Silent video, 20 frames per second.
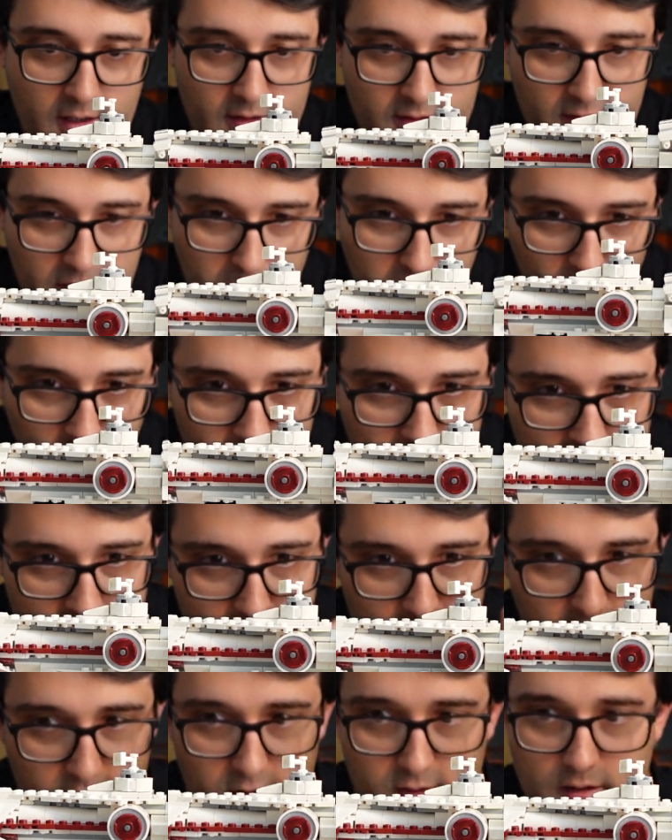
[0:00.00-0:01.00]
to move
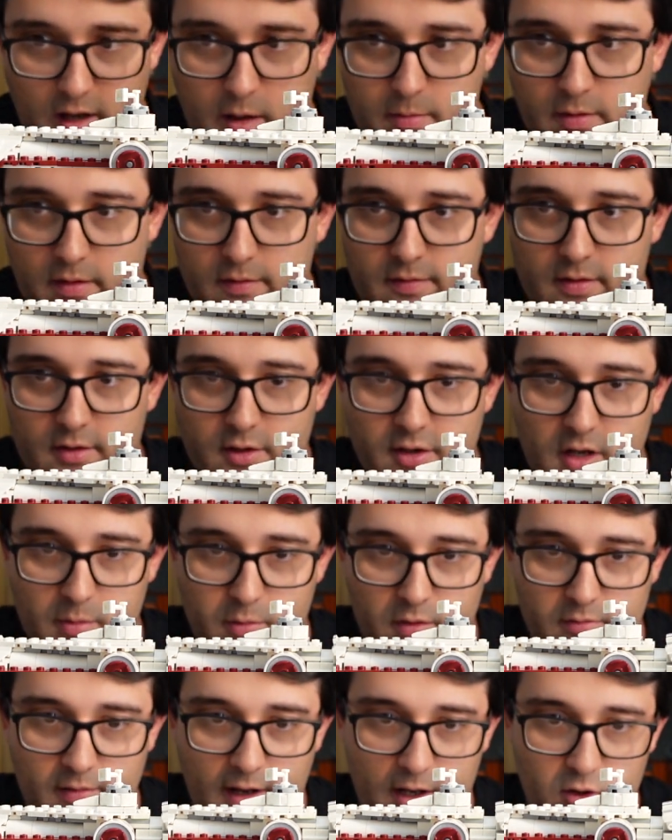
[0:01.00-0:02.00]
this type of ship
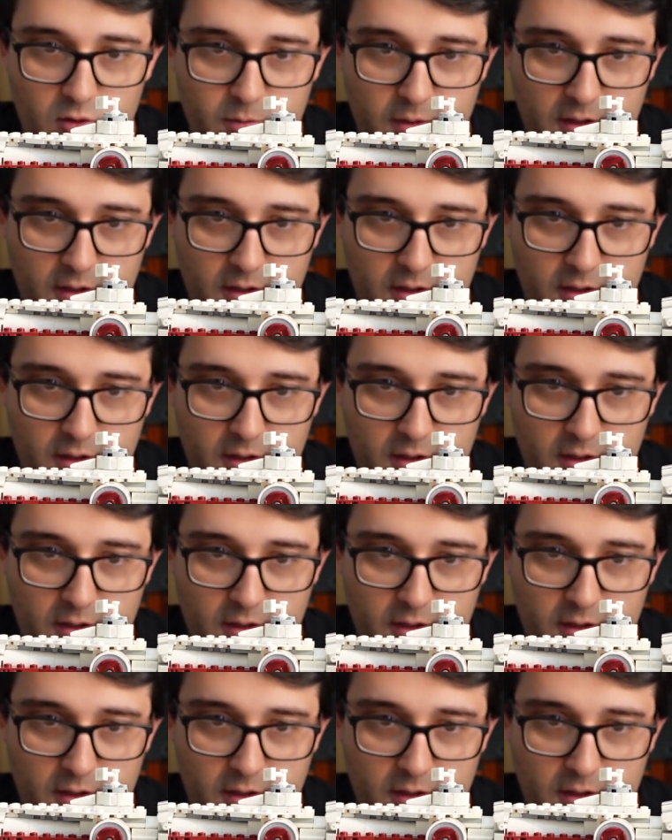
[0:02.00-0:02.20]
around